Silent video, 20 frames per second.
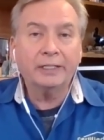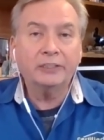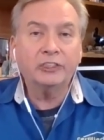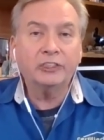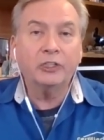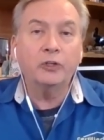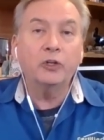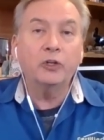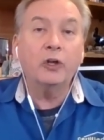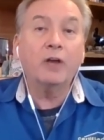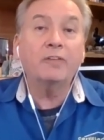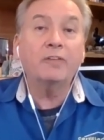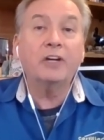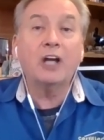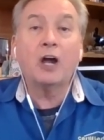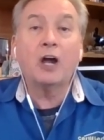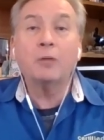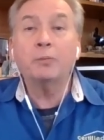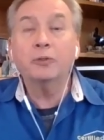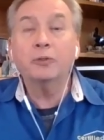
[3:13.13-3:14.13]
So you have an
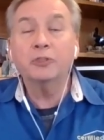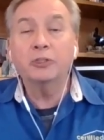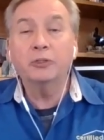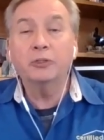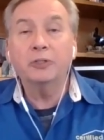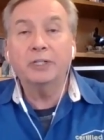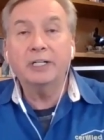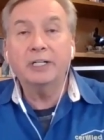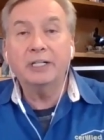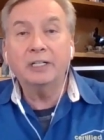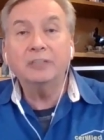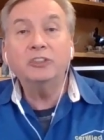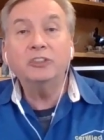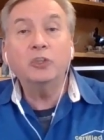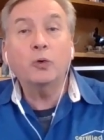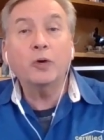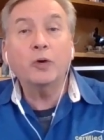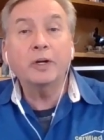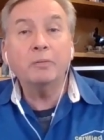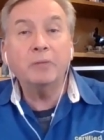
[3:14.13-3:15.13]
opportunity to
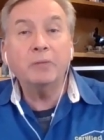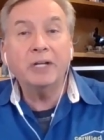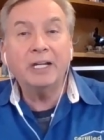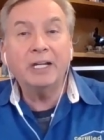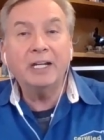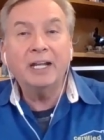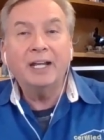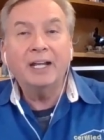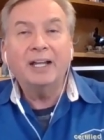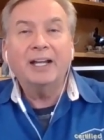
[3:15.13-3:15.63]
join me